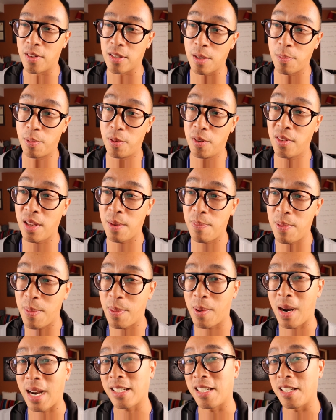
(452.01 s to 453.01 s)
Is there proof that
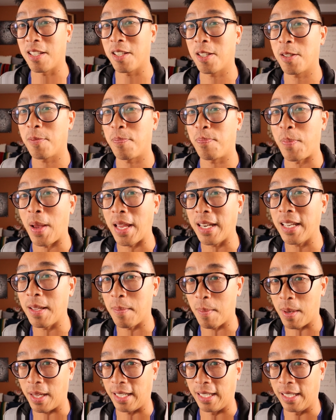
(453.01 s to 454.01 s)
people are actually
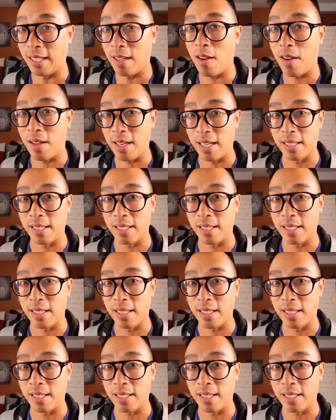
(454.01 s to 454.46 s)
spending money on